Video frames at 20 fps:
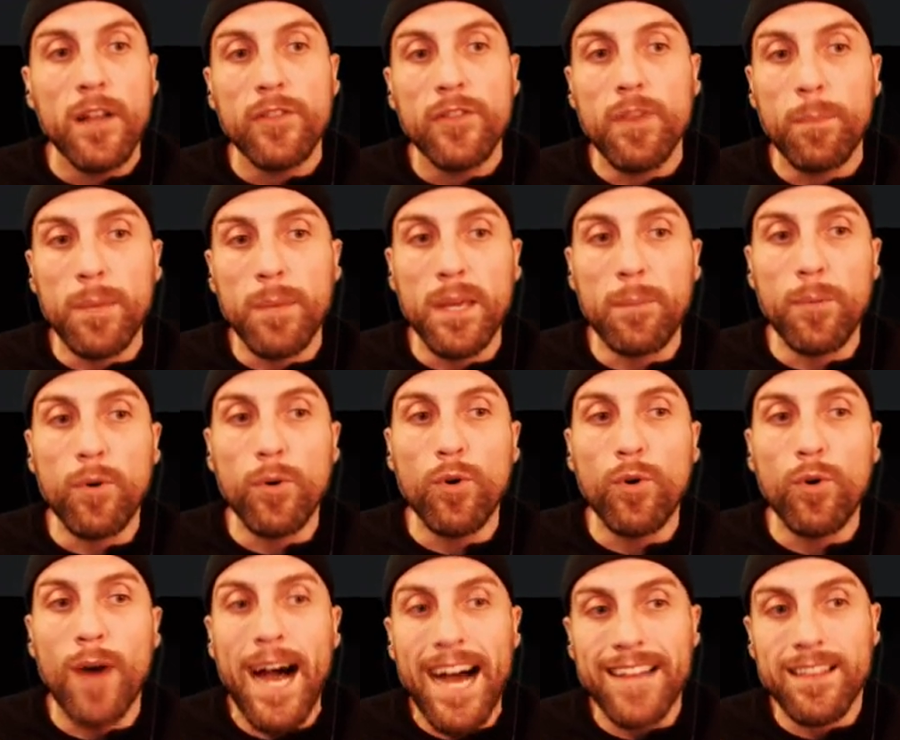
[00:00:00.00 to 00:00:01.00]
The people
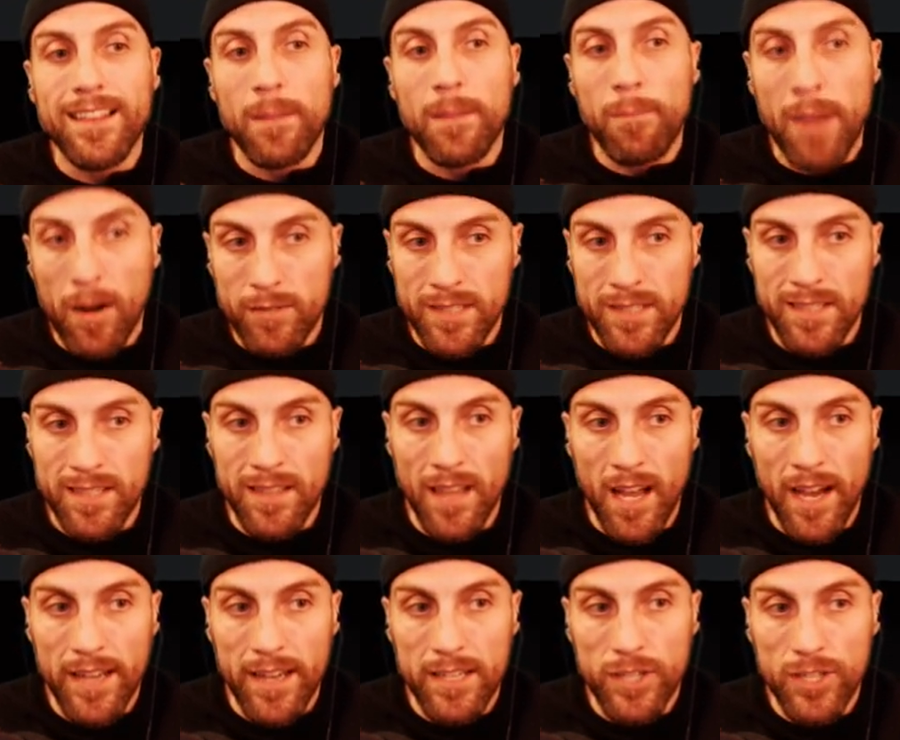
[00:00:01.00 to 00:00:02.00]
who had the mountain
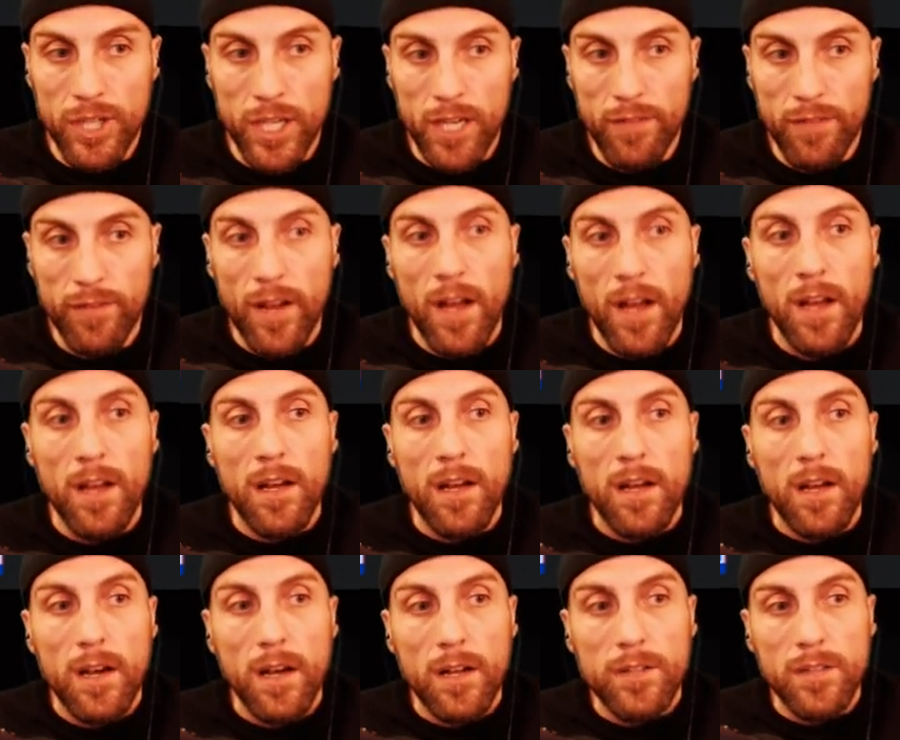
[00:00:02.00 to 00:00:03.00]
lion chief
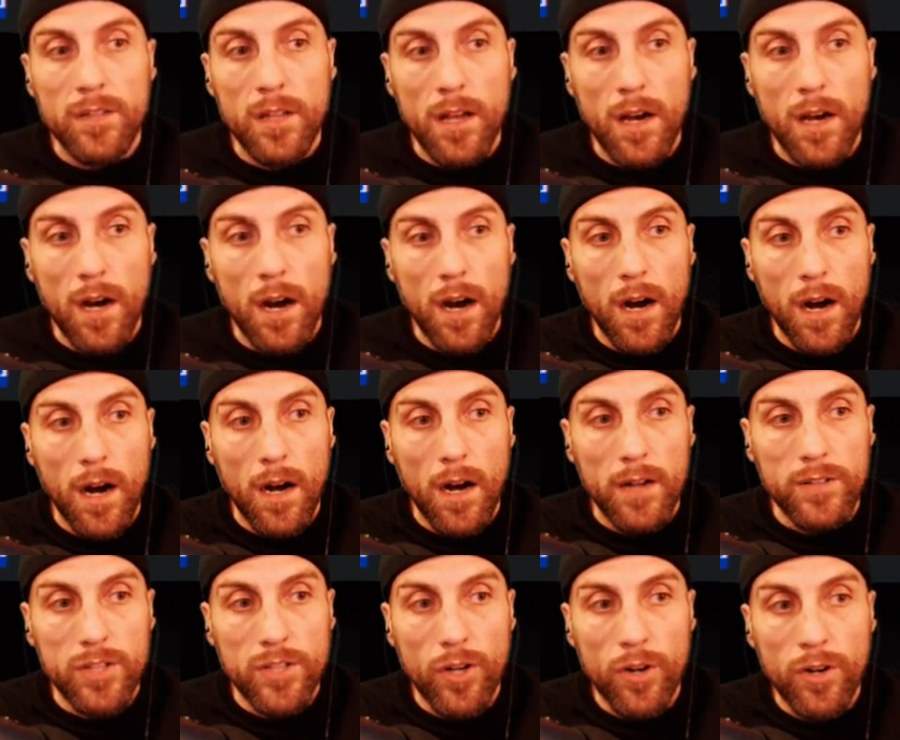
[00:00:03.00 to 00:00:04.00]
were
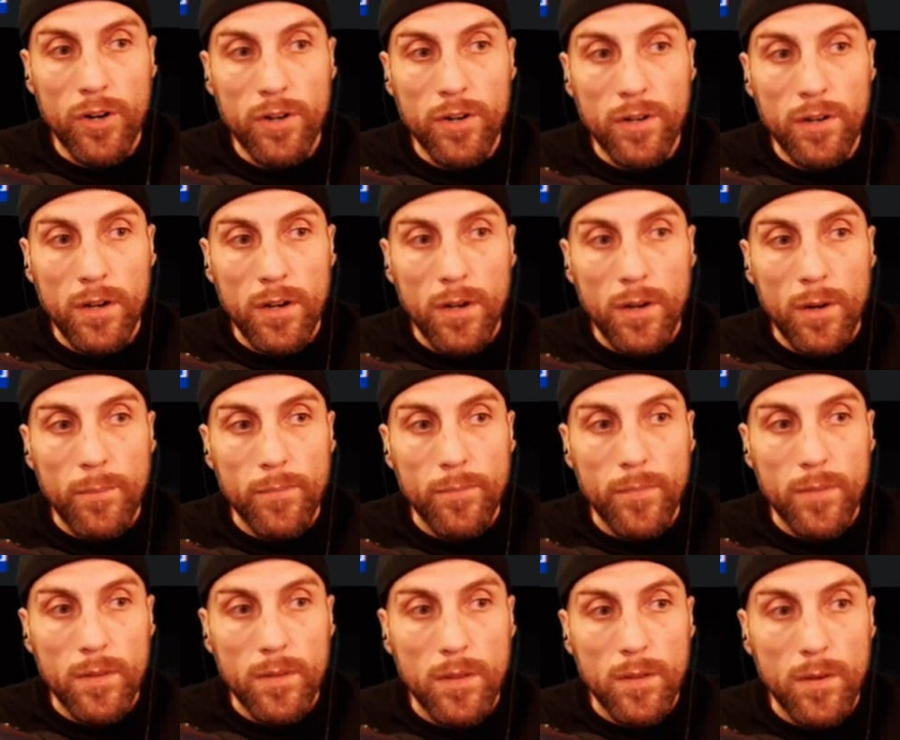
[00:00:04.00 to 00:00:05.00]

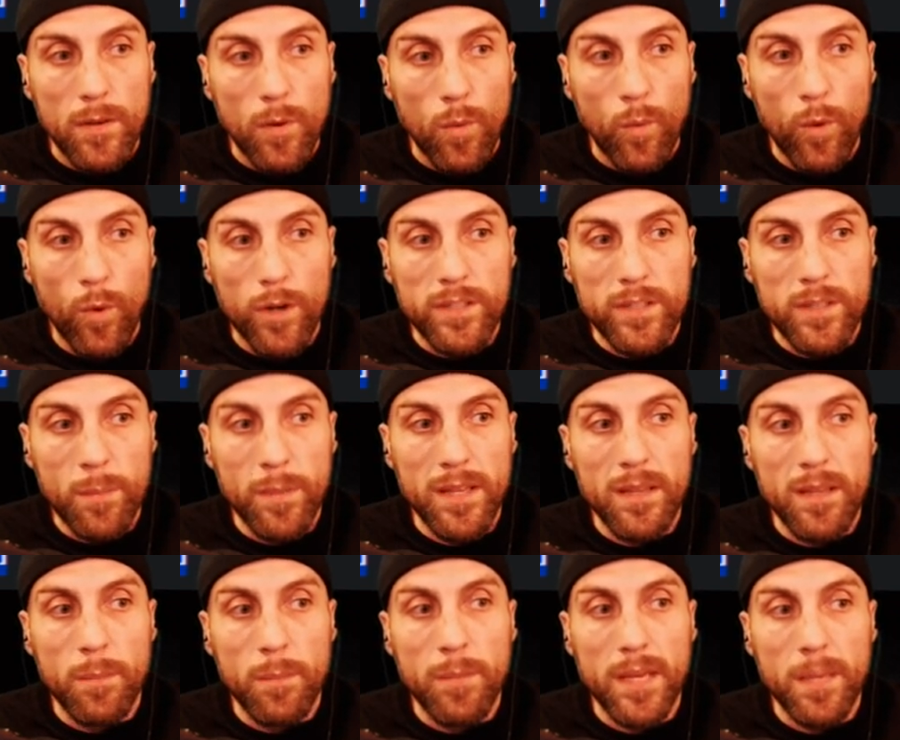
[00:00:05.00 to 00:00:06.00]
to be
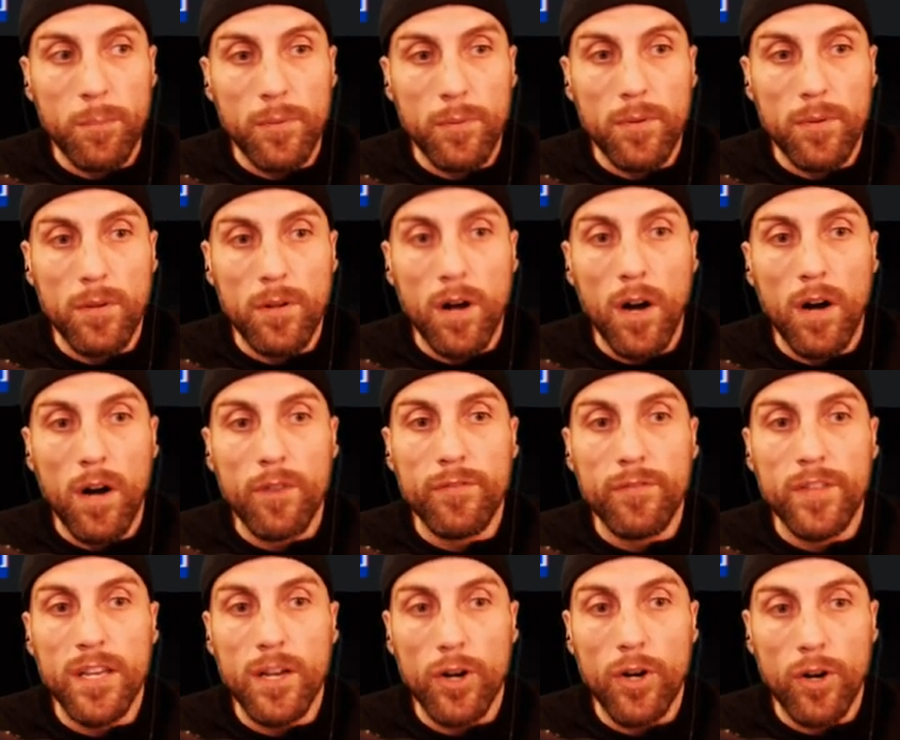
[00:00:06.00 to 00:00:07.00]
the people of
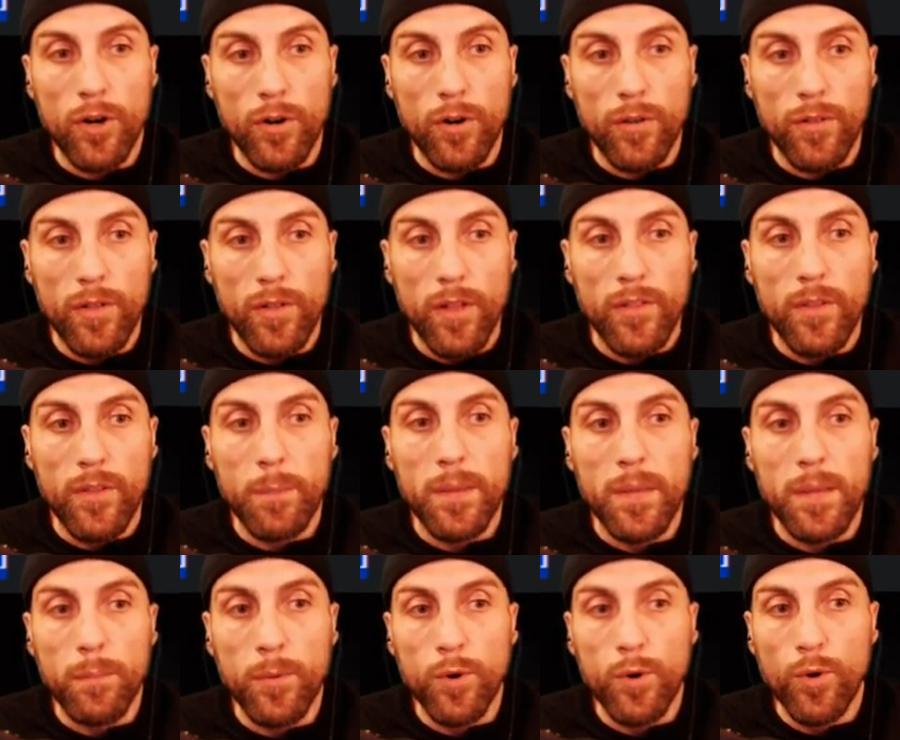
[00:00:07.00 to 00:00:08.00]
the earth. The
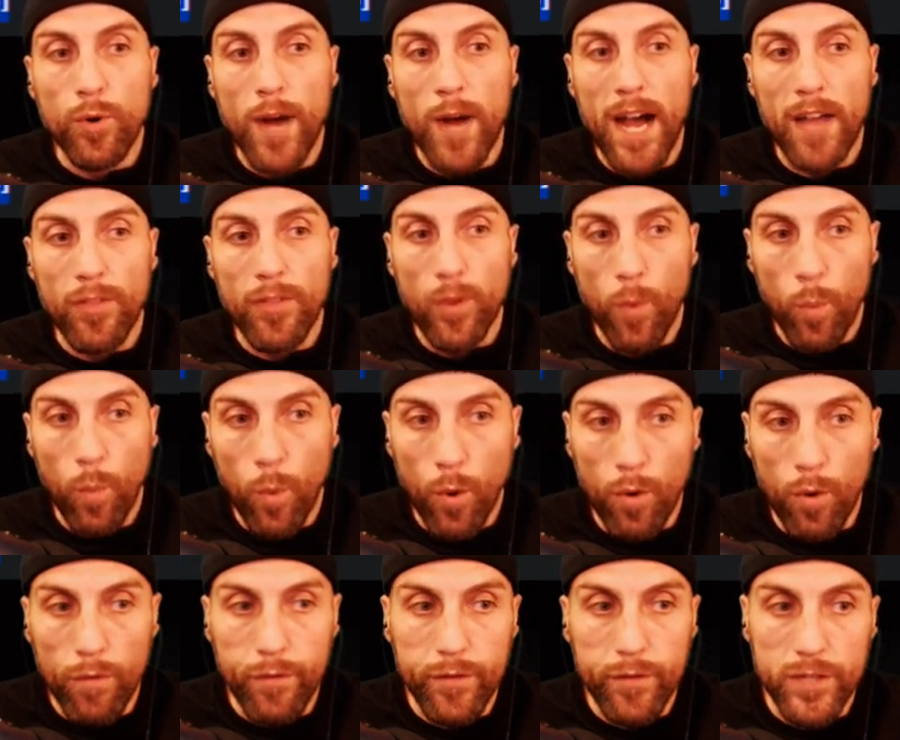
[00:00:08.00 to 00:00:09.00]
people who had the
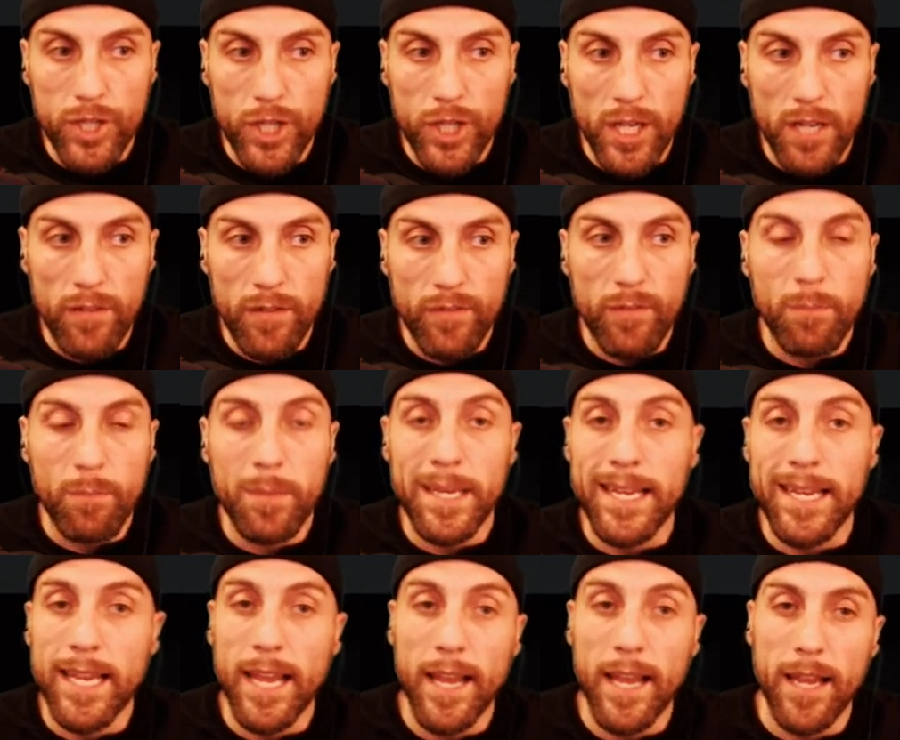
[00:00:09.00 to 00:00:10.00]
wolf chief
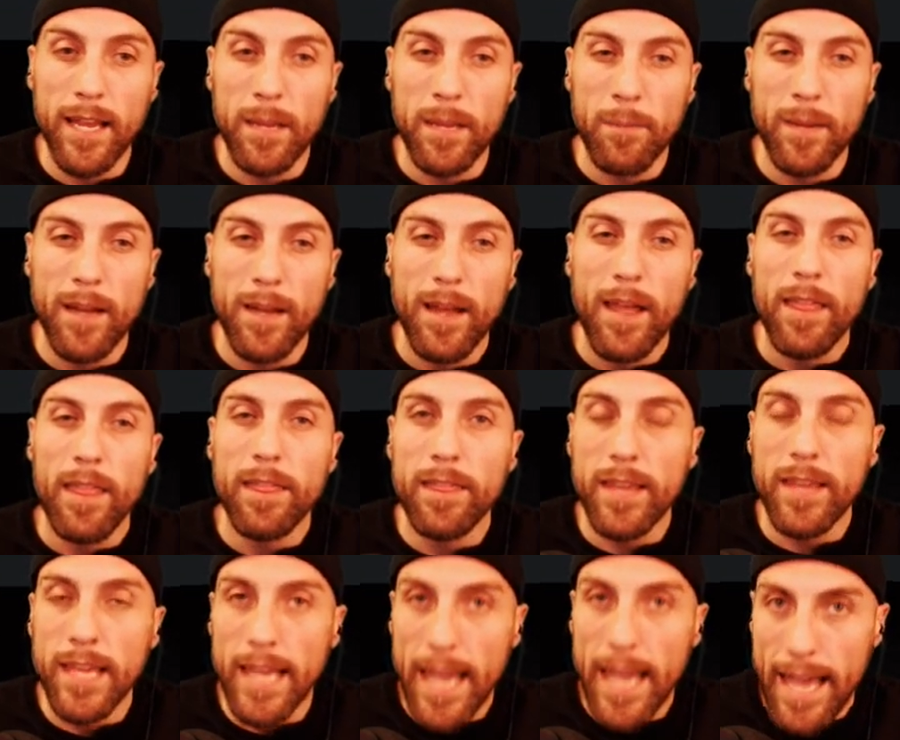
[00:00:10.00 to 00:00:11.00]
became
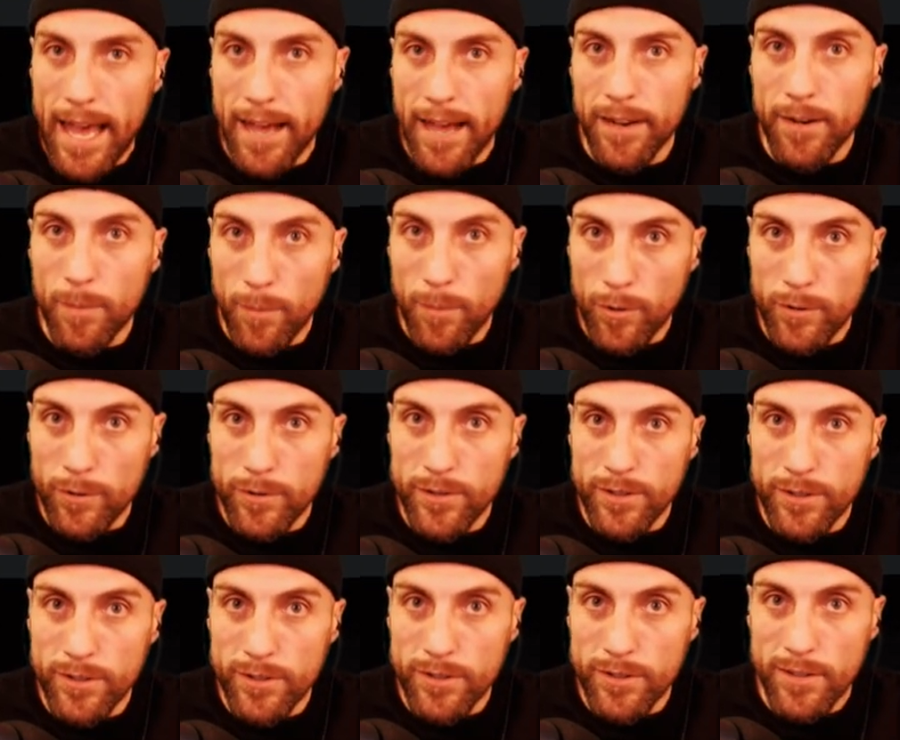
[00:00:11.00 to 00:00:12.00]
the
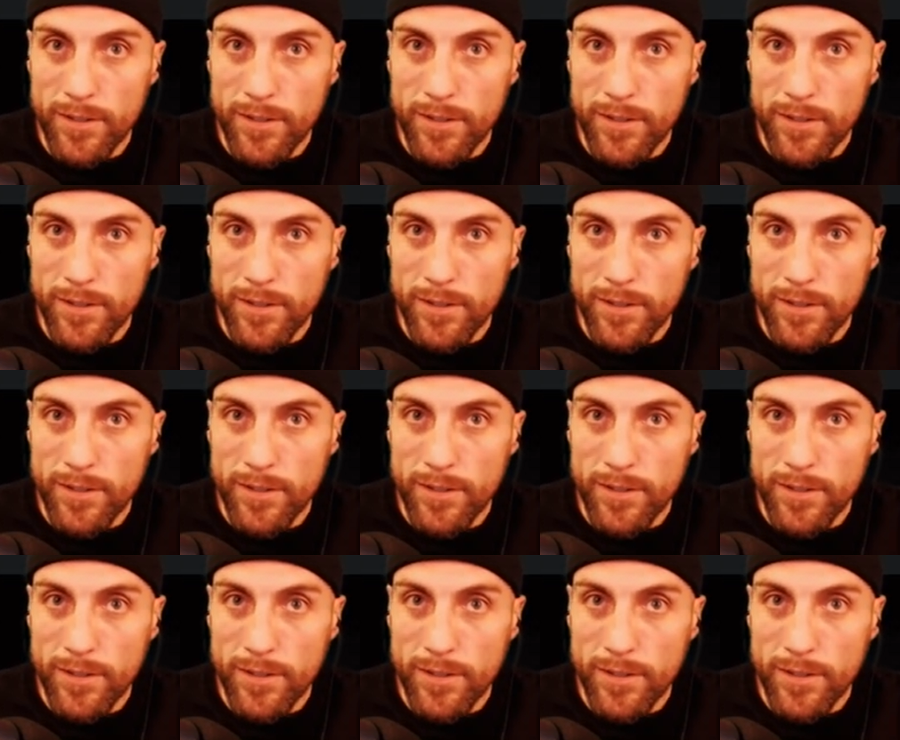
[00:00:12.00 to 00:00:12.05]
animals.